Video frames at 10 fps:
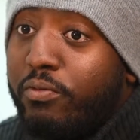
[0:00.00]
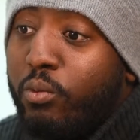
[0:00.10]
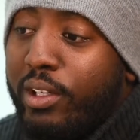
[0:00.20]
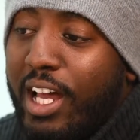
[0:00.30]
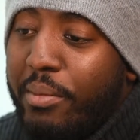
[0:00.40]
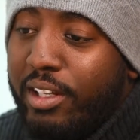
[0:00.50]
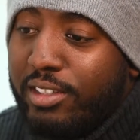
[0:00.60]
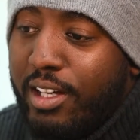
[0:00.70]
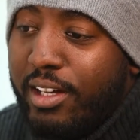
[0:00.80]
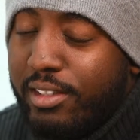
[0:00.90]
What got me into
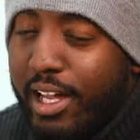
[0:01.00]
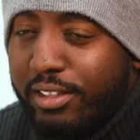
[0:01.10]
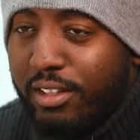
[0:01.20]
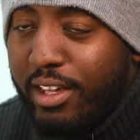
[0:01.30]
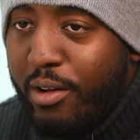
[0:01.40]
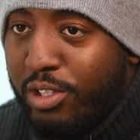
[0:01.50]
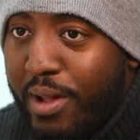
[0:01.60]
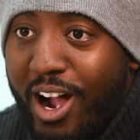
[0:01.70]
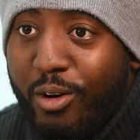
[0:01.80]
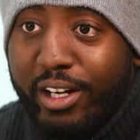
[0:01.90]
science? Actually, that was
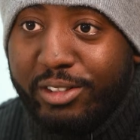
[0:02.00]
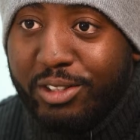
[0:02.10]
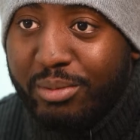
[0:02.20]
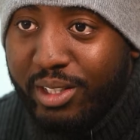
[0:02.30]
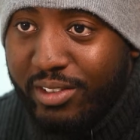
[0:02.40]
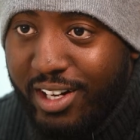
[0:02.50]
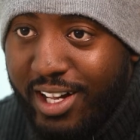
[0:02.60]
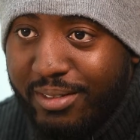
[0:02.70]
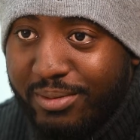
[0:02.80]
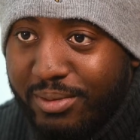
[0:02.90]
Power Rangers, believe it or not.